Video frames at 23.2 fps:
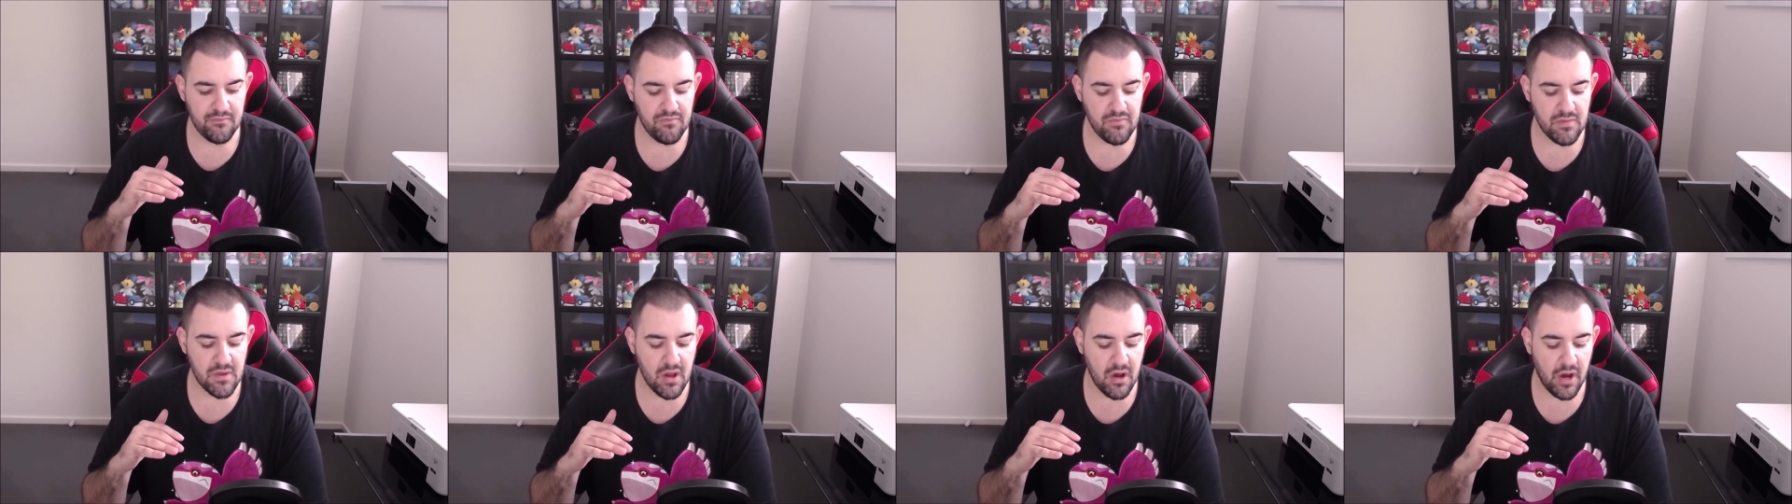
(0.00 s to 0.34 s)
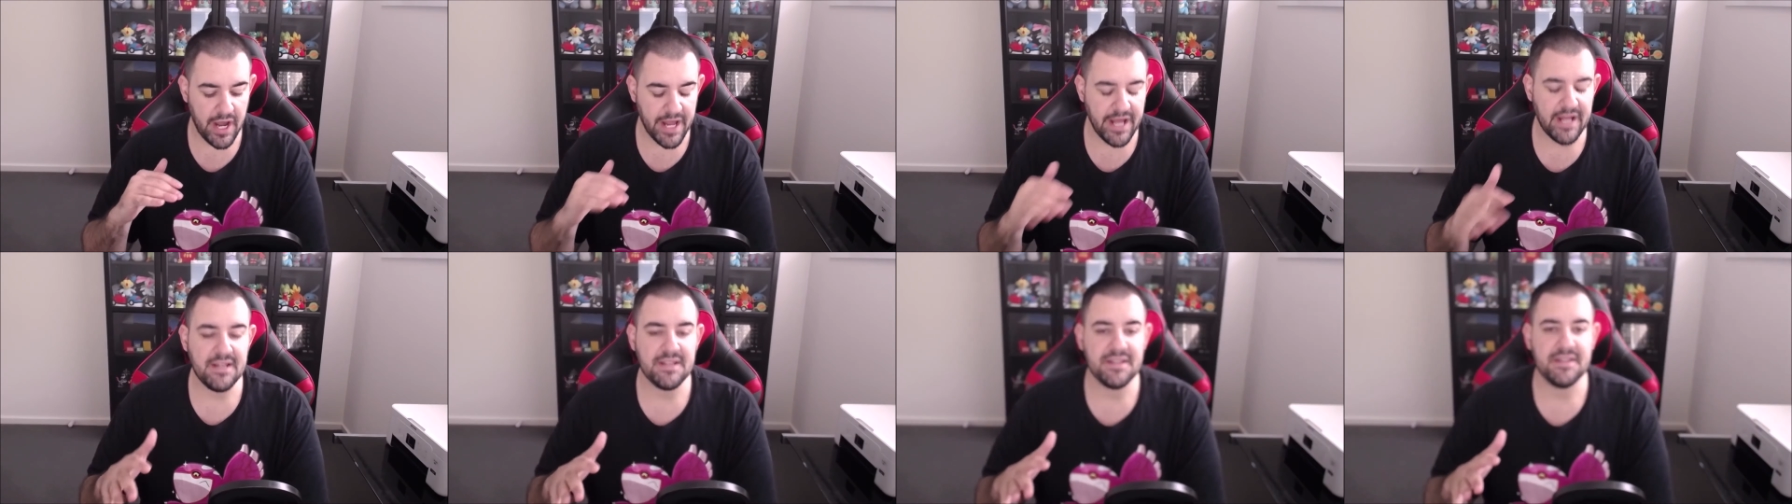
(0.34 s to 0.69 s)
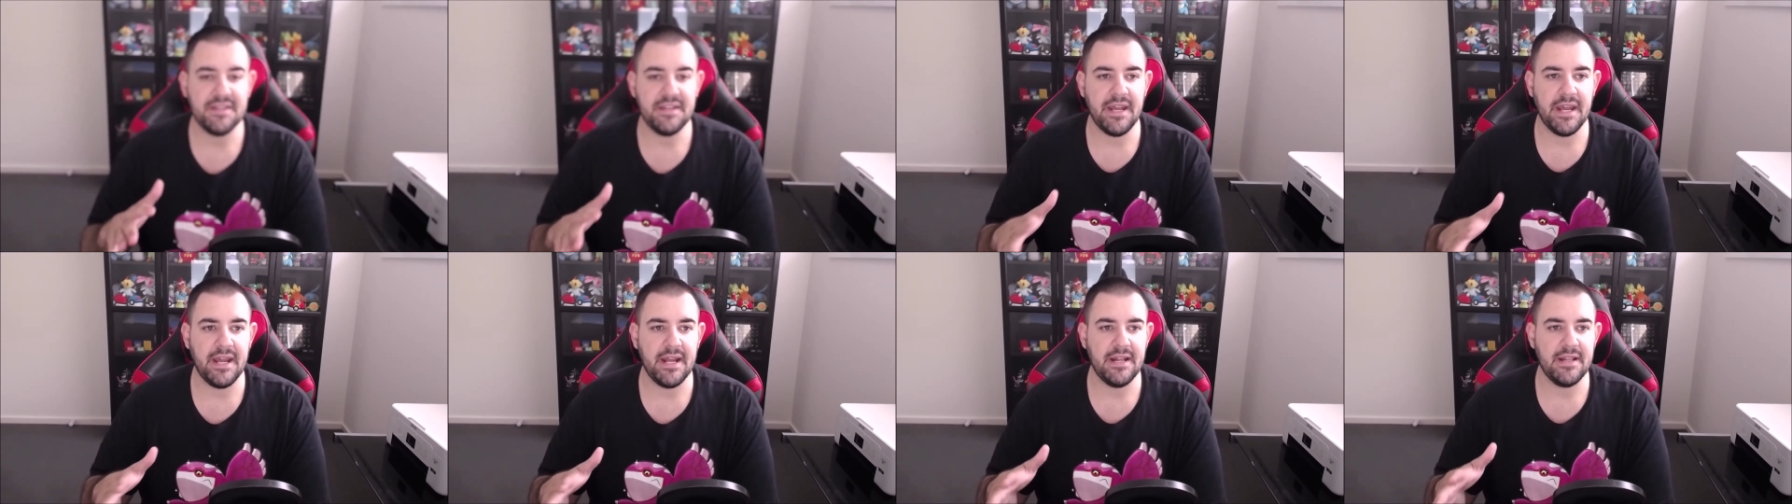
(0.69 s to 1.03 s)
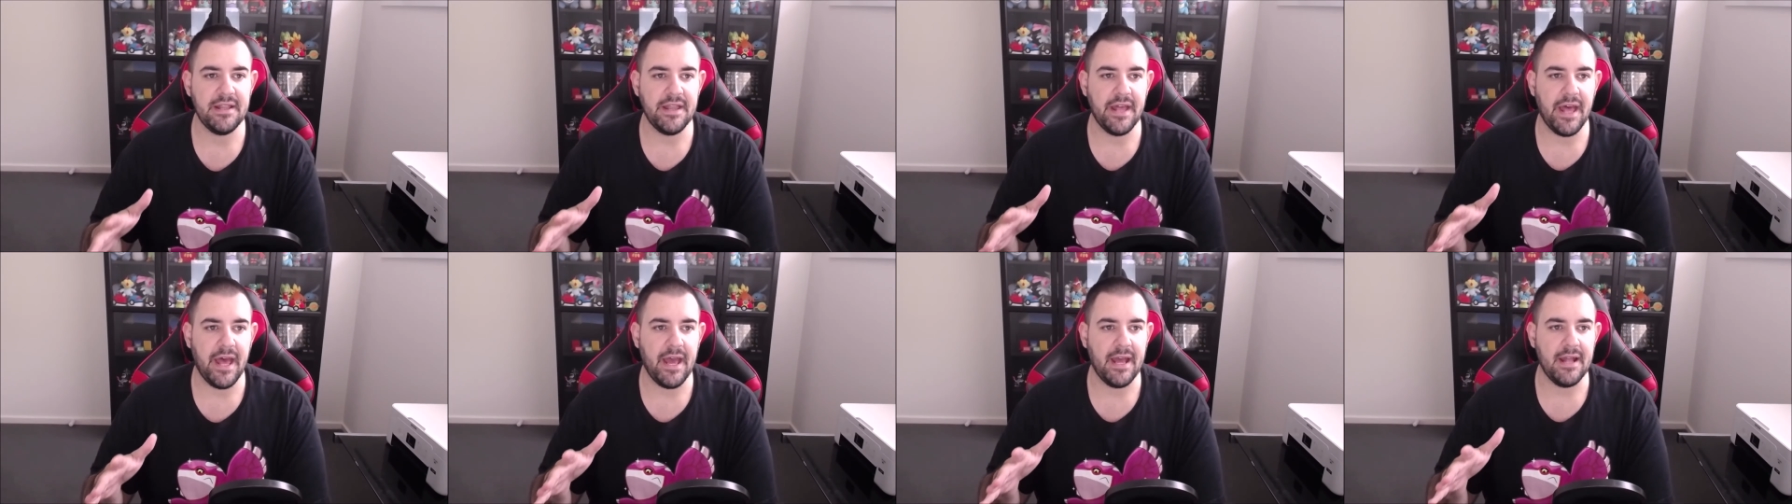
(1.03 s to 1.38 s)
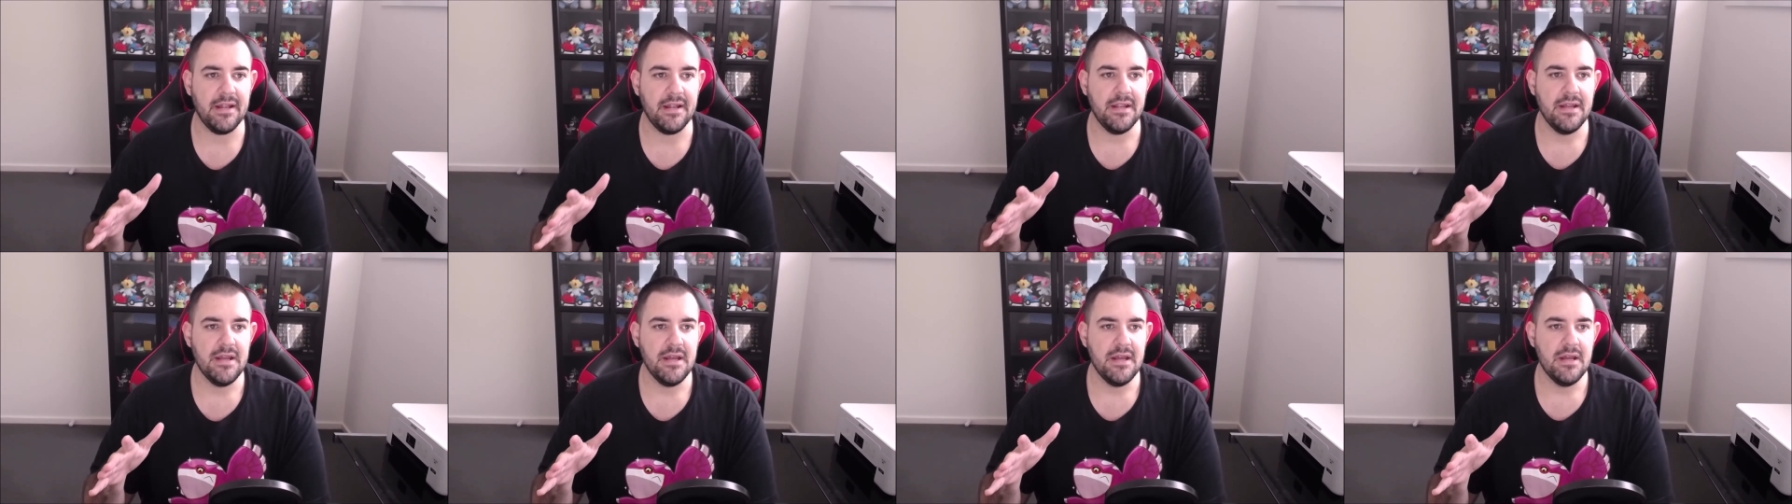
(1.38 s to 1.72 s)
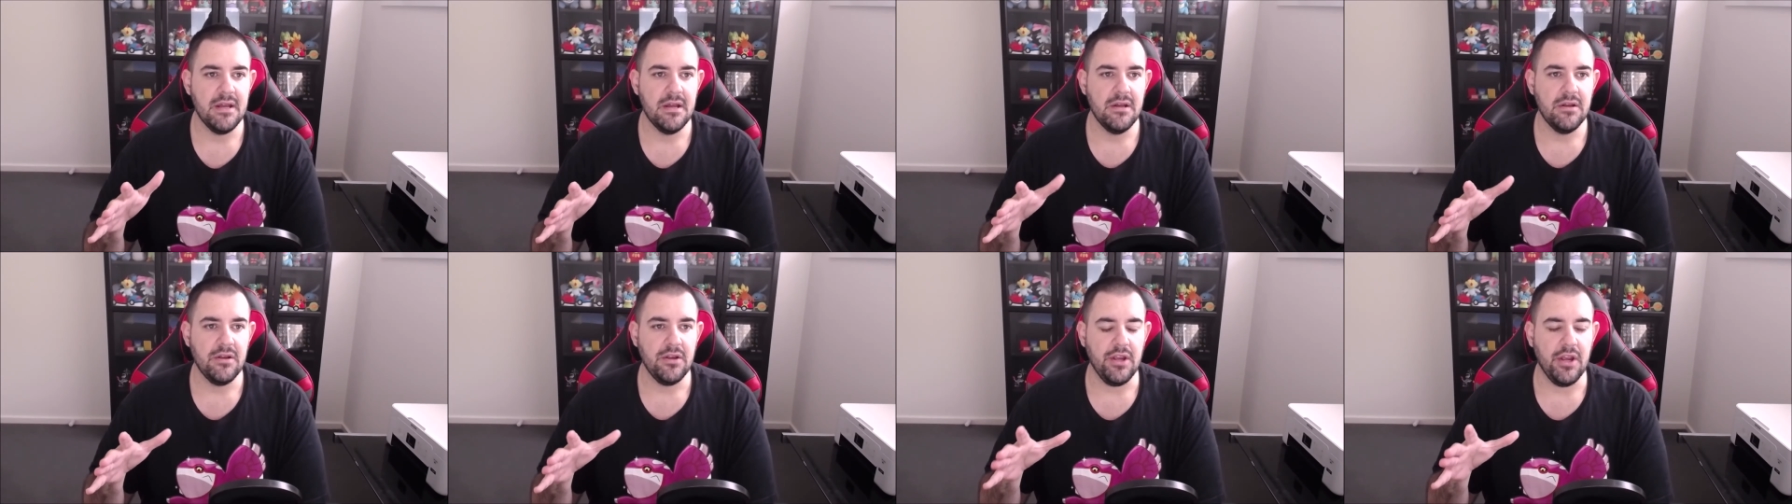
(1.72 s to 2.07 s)
I understand that
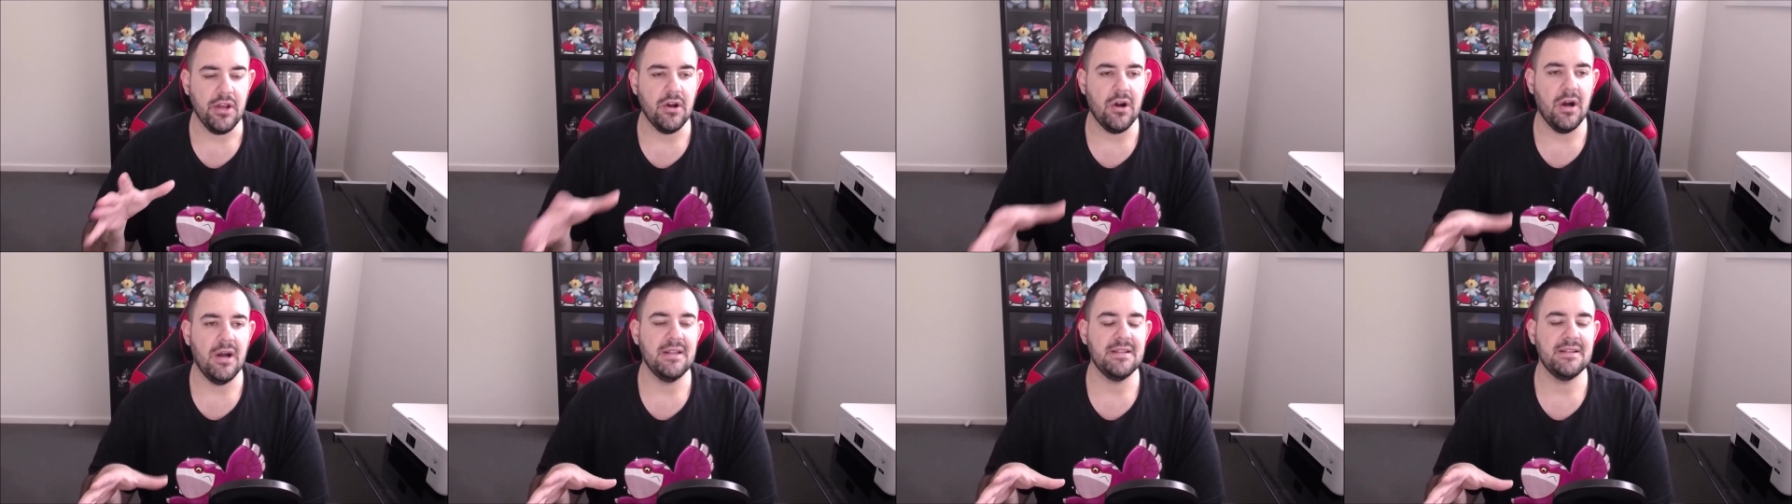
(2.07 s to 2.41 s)
you guys